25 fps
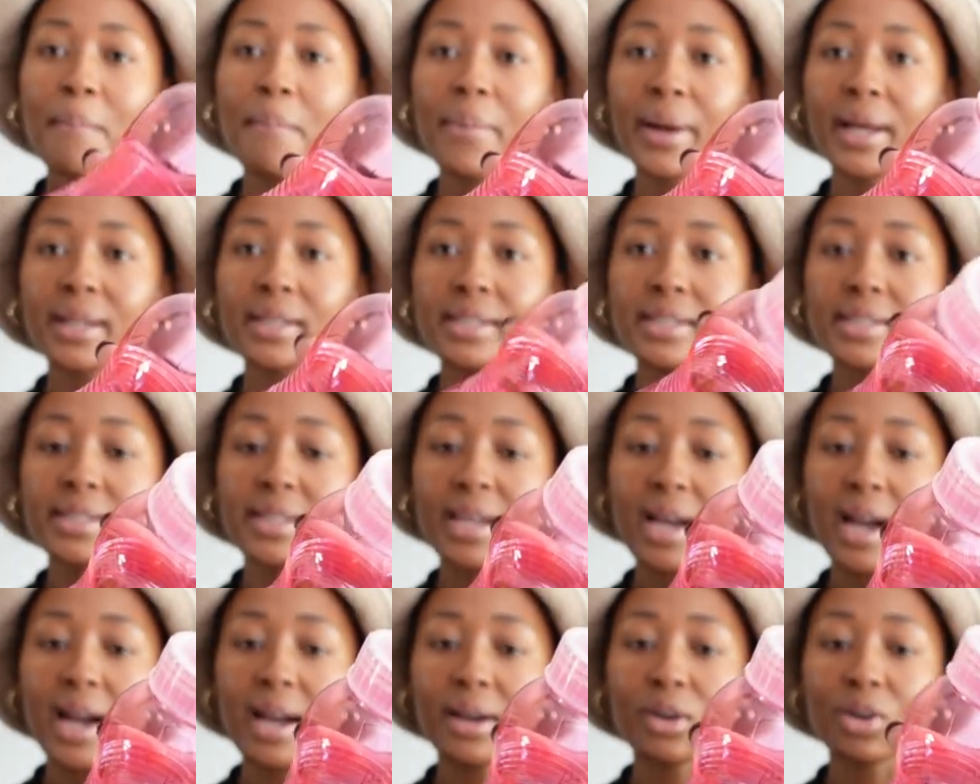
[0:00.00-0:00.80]

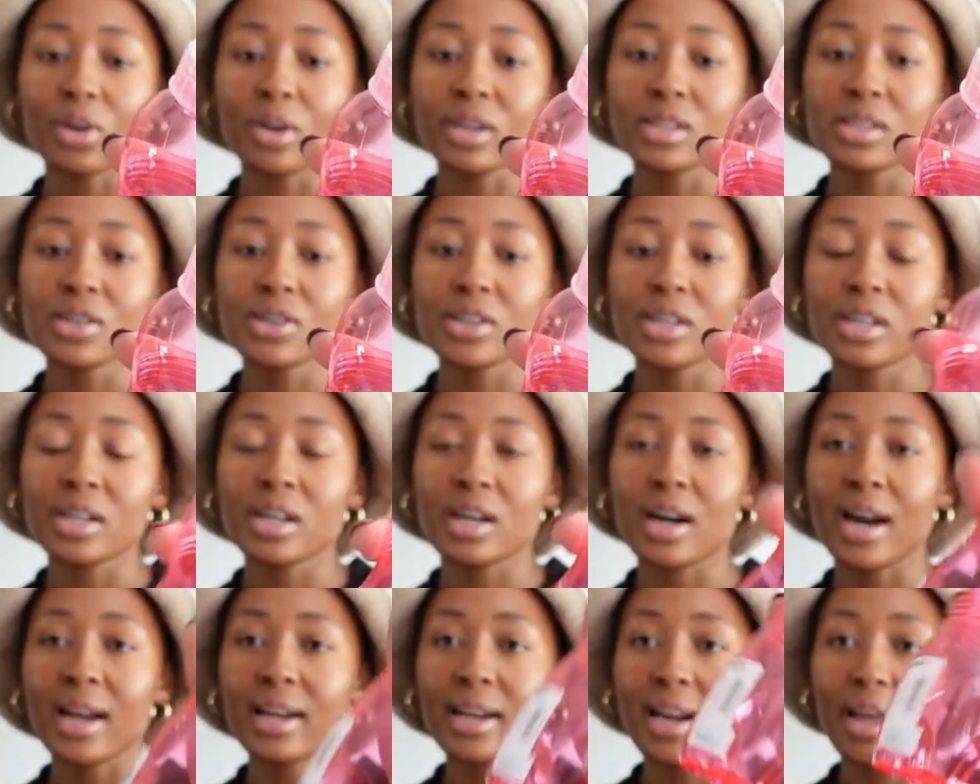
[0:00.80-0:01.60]
But yeah, I got
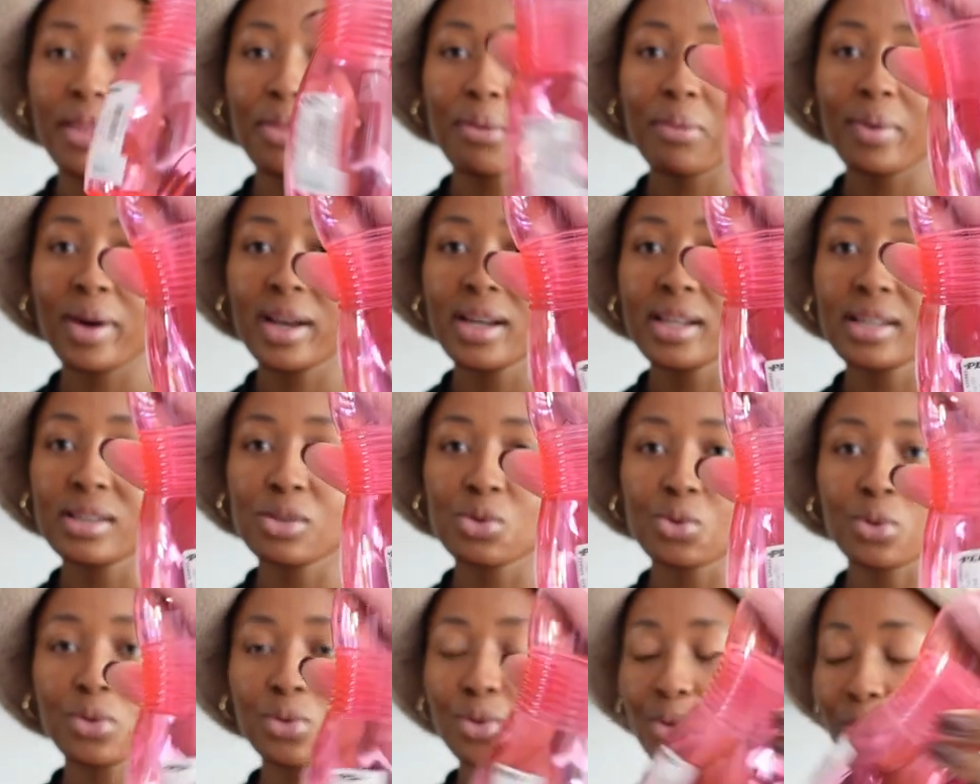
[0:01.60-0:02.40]
her another one.
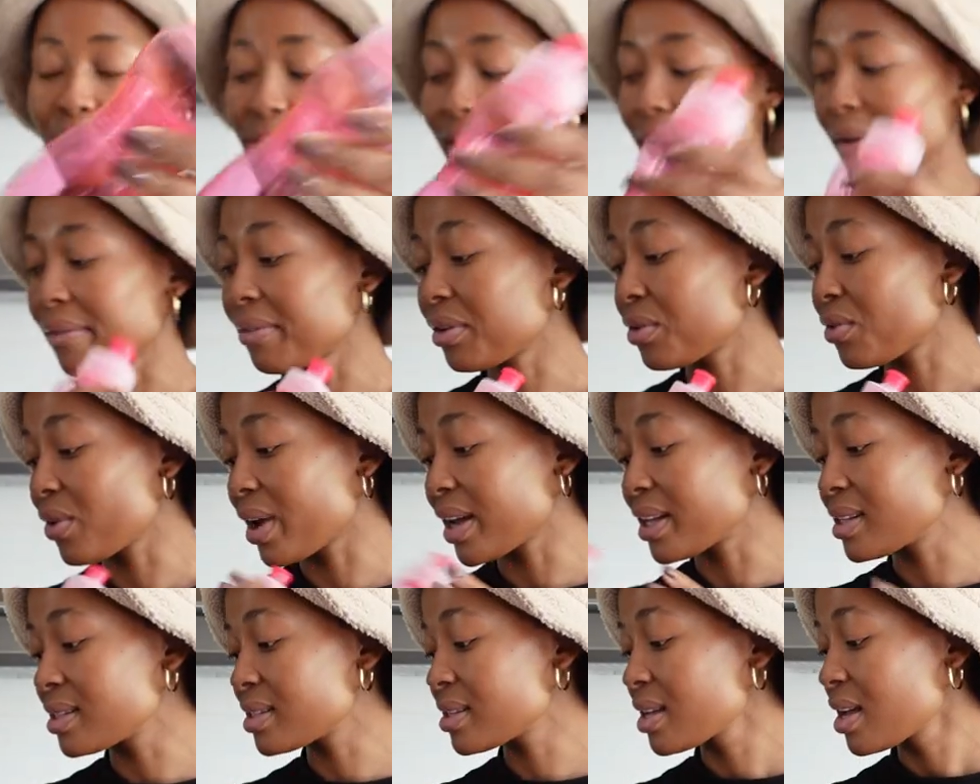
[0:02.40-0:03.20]
It's also 11
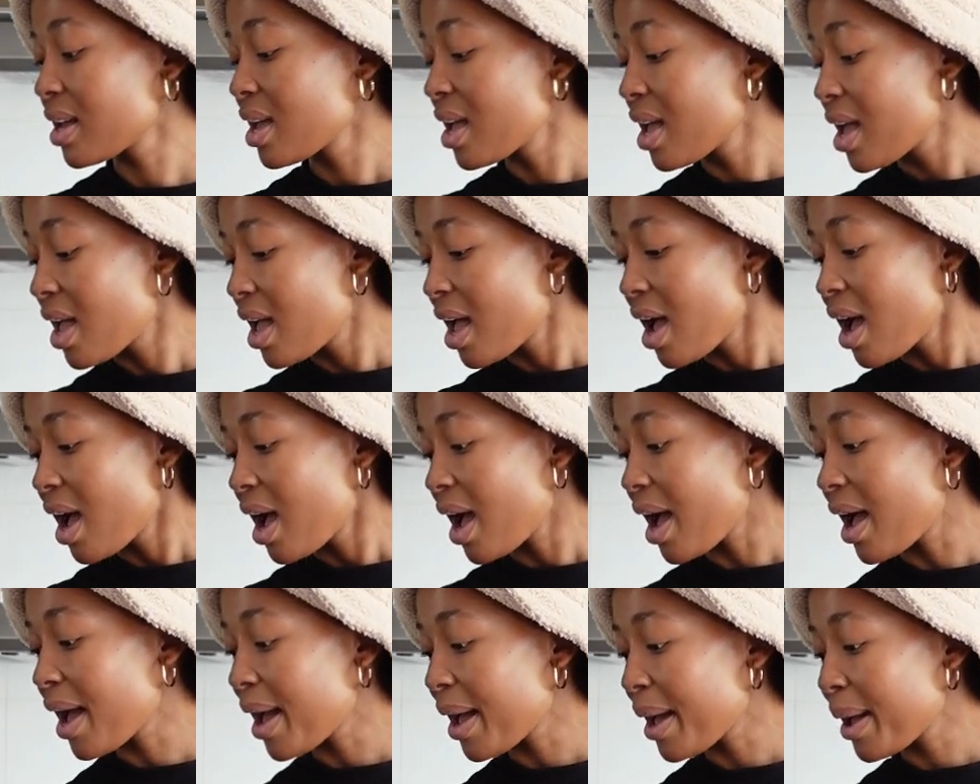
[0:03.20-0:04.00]
rands.
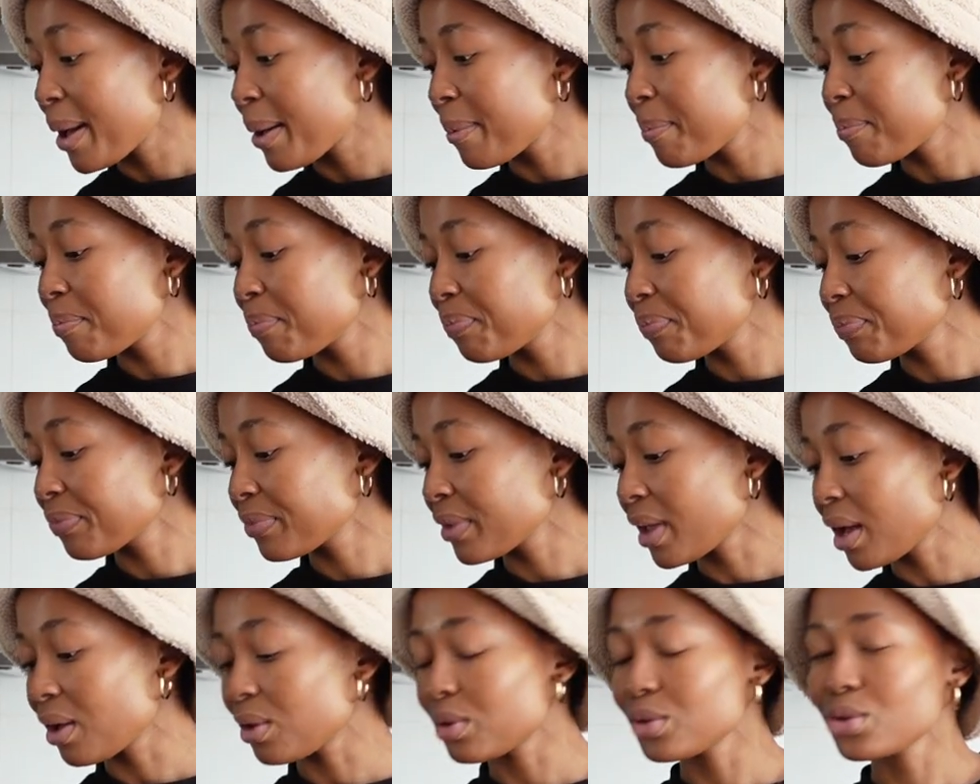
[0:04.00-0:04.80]
I
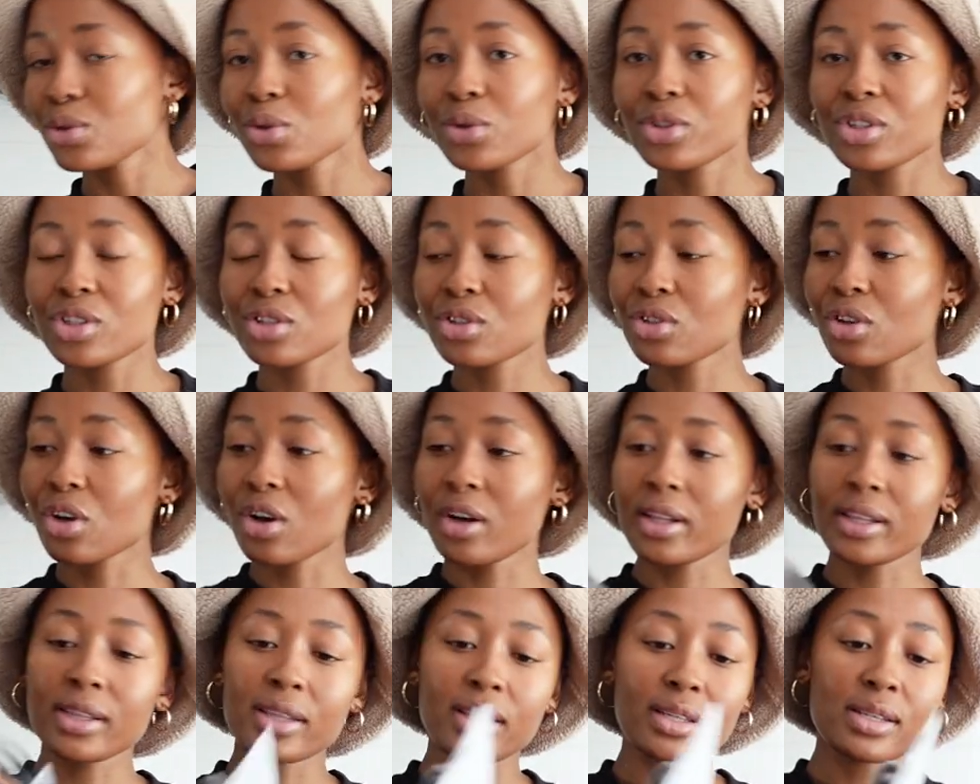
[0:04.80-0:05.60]
also just
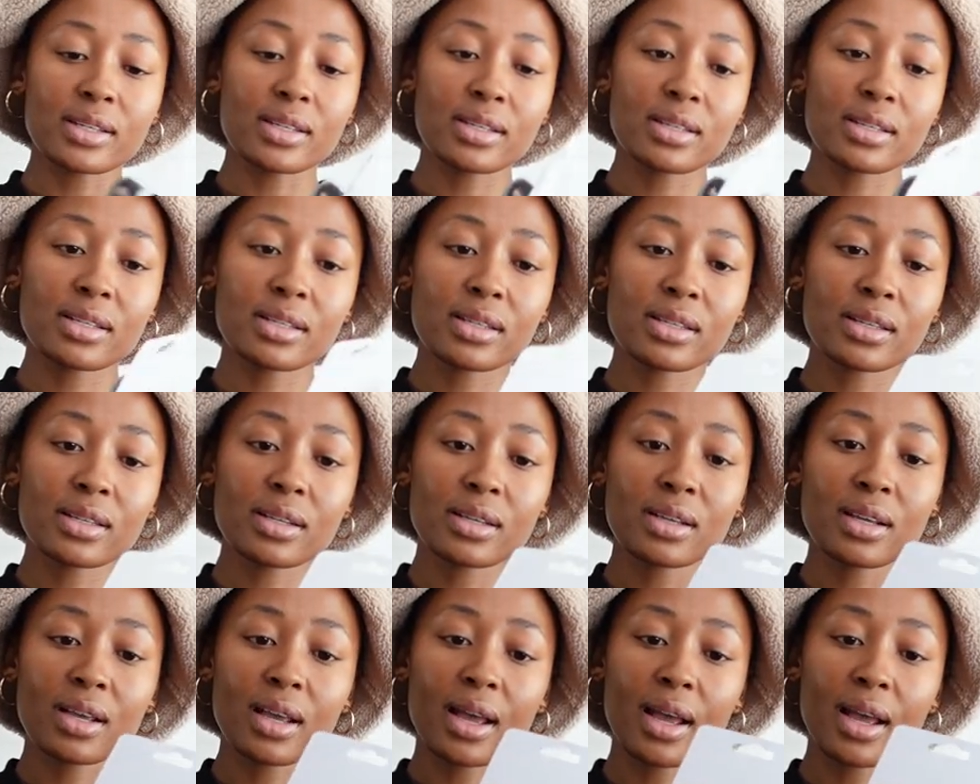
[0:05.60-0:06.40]
got this,